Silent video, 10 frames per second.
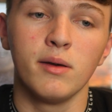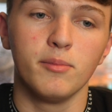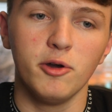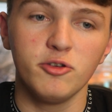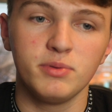
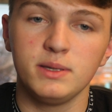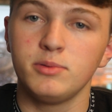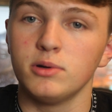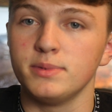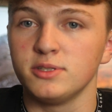Most
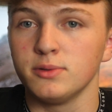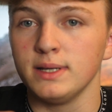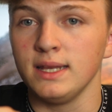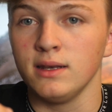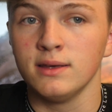people are
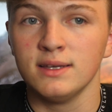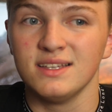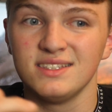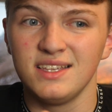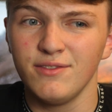between
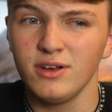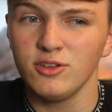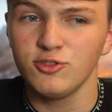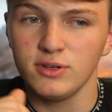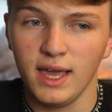
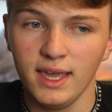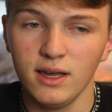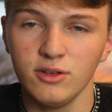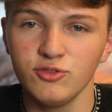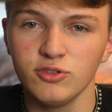700 and
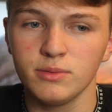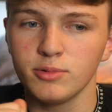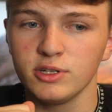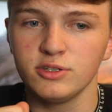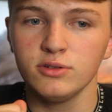800, I'm
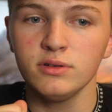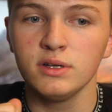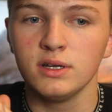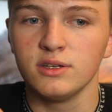pretty sure.